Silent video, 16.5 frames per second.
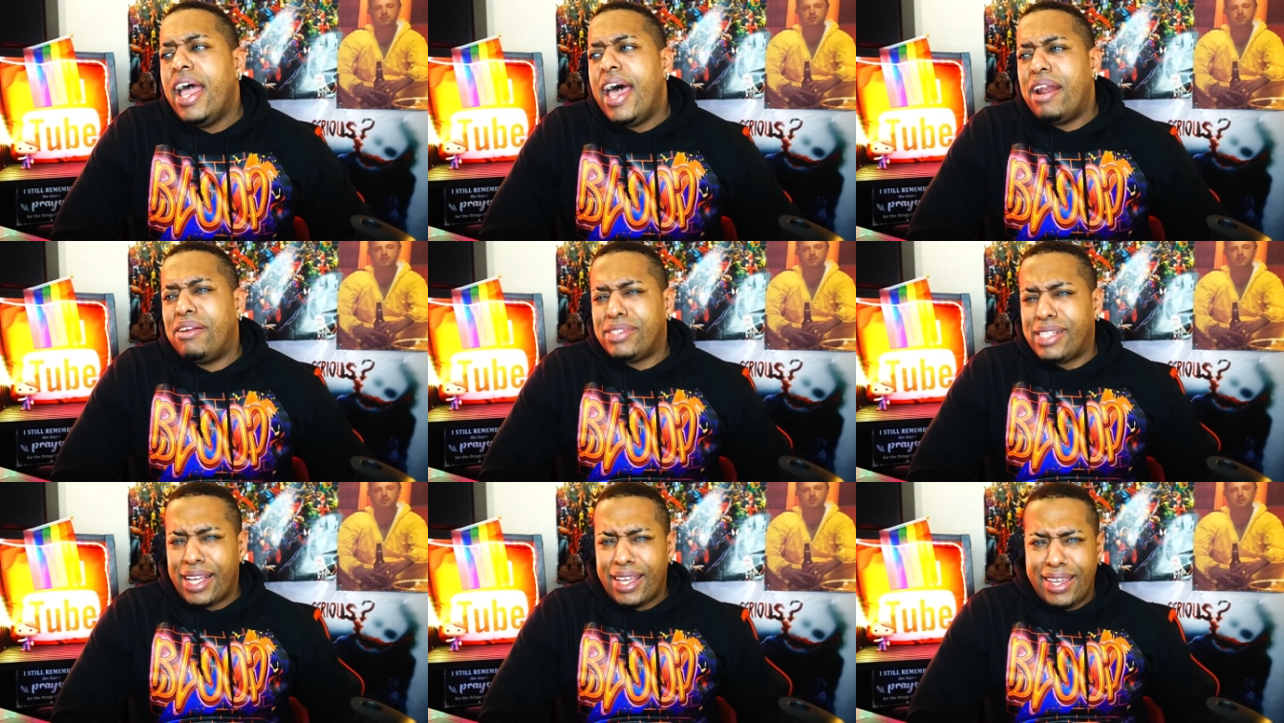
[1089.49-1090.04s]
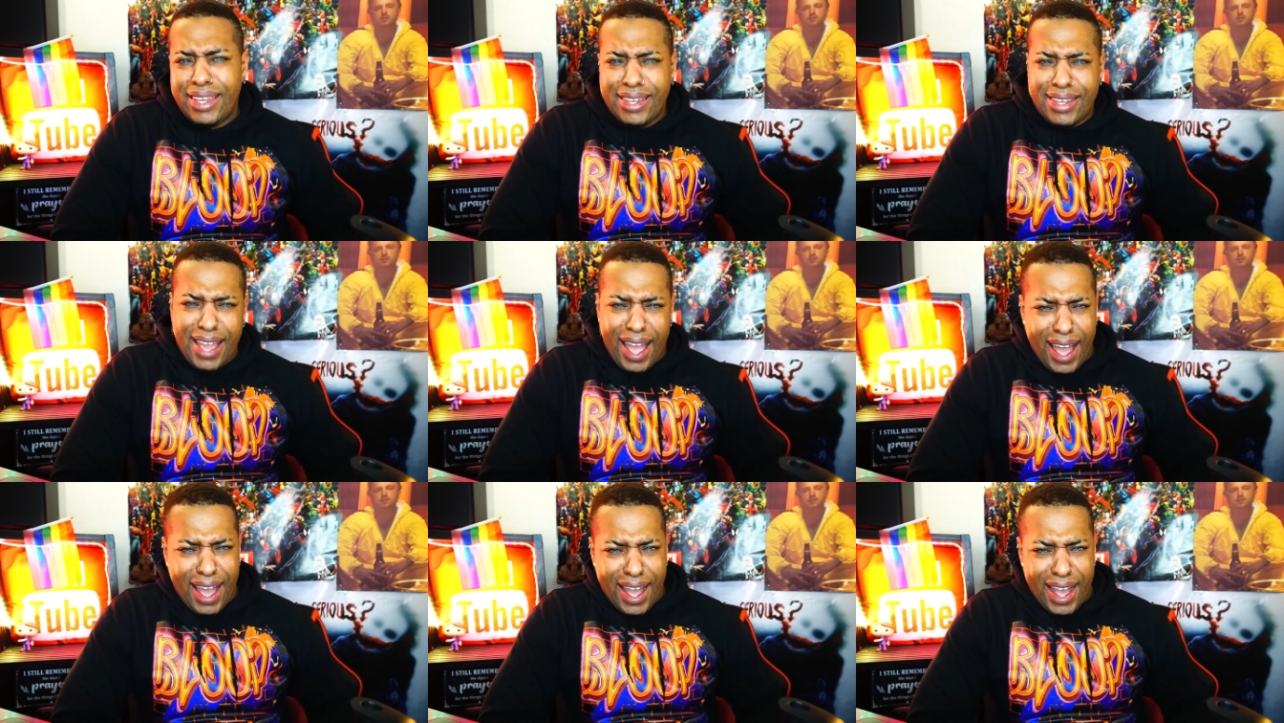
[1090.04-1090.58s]
And I was like,
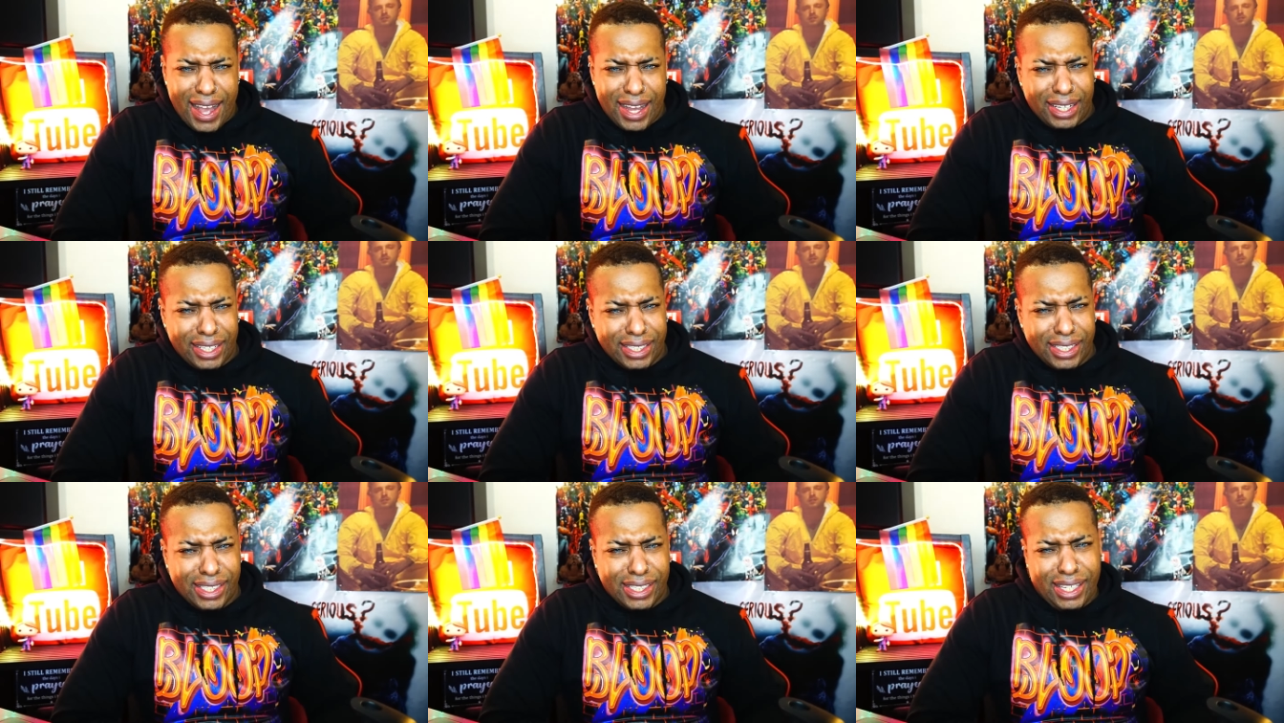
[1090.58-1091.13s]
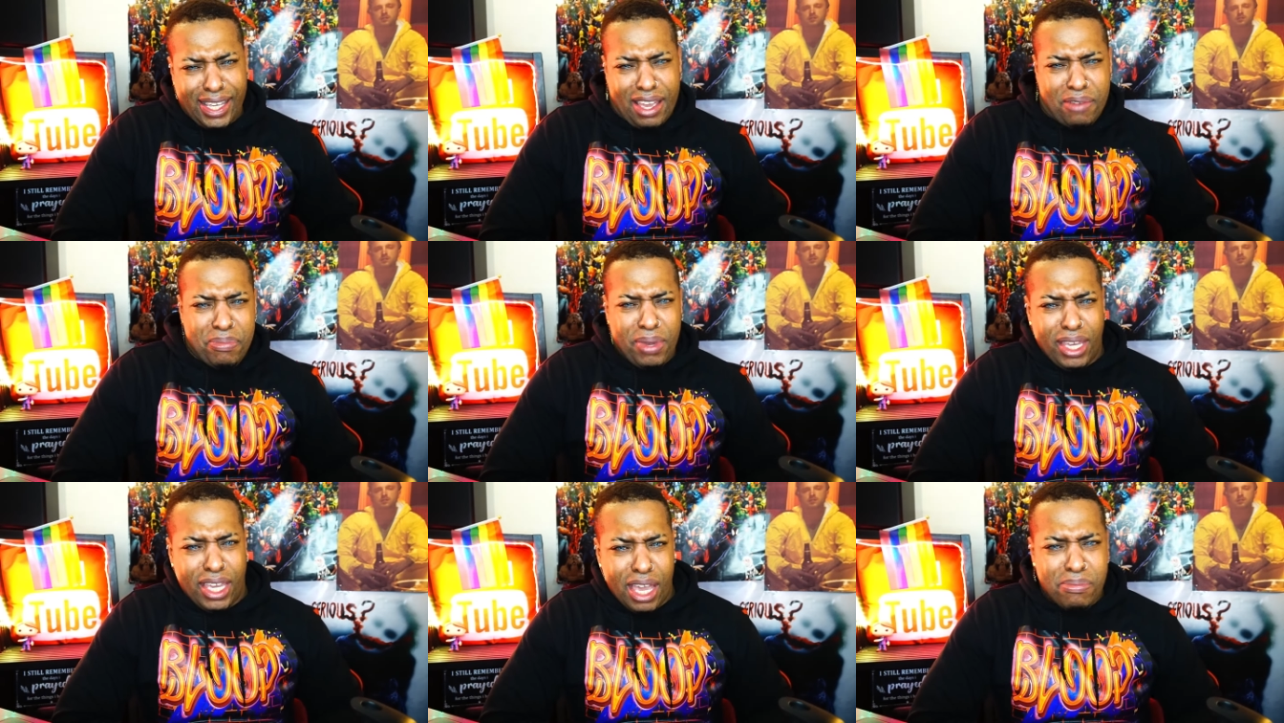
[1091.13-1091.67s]
yes, give
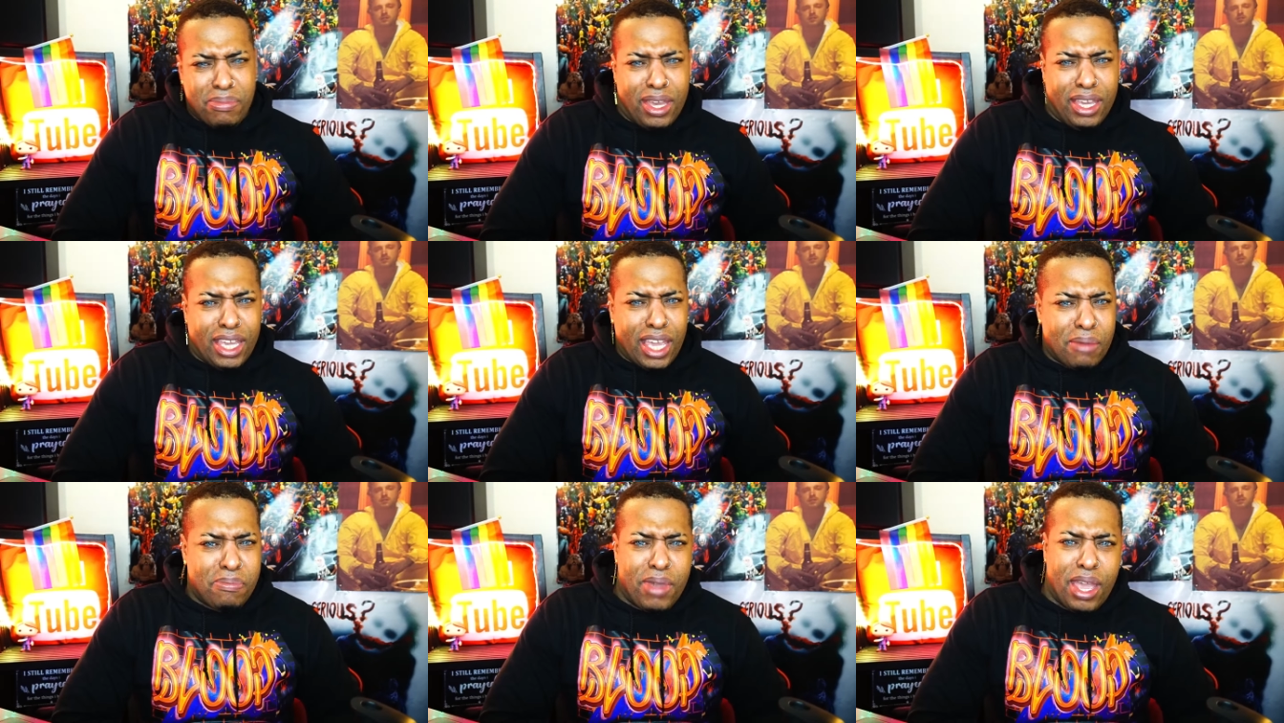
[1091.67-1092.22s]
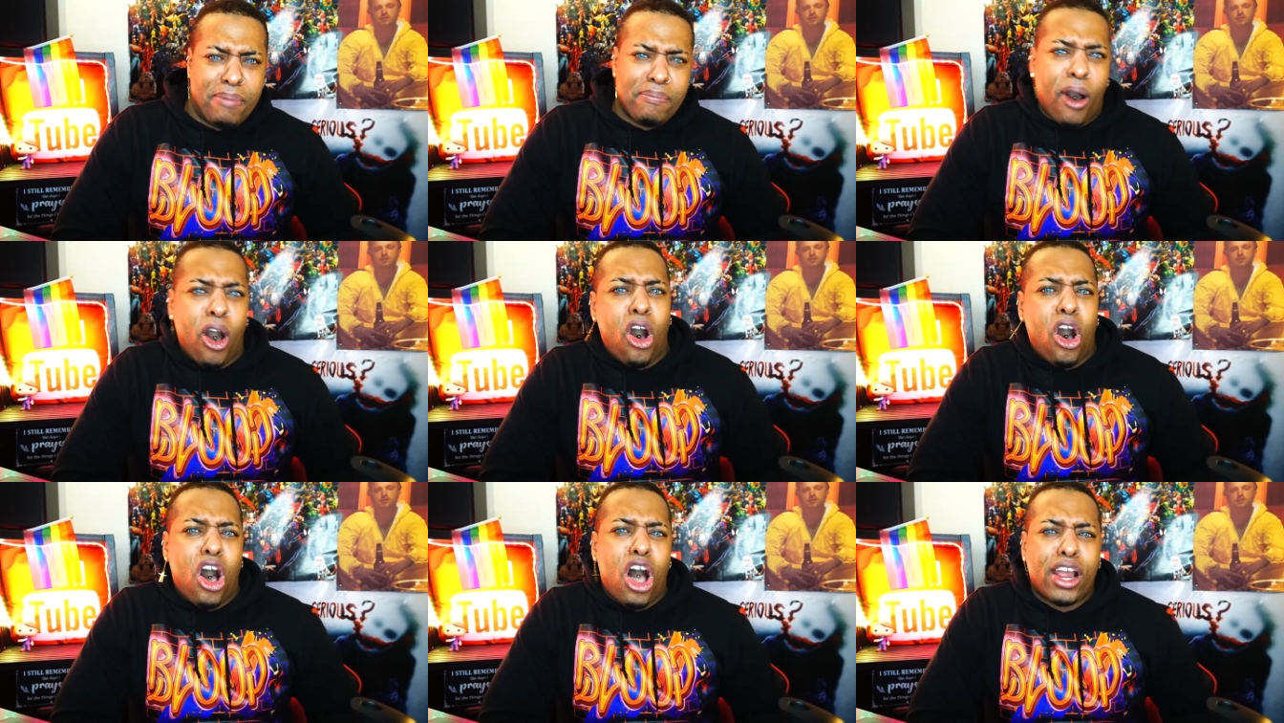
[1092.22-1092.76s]
me
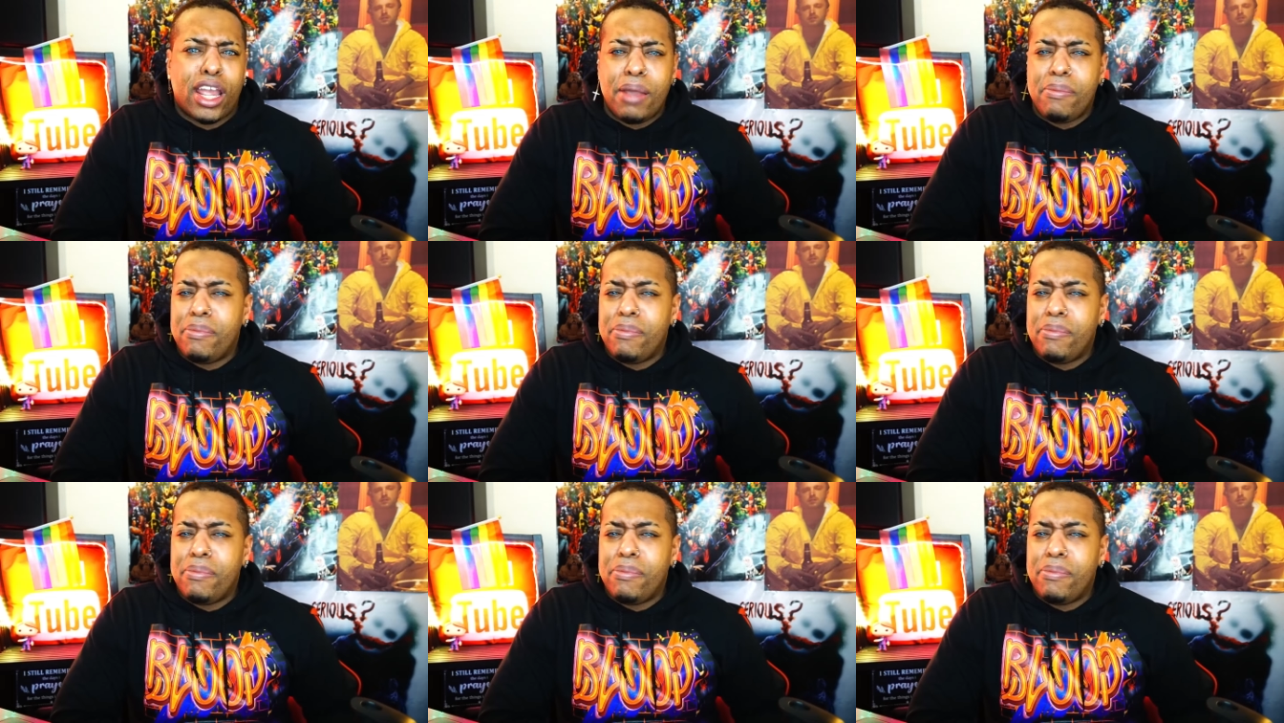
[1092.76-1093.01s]
more.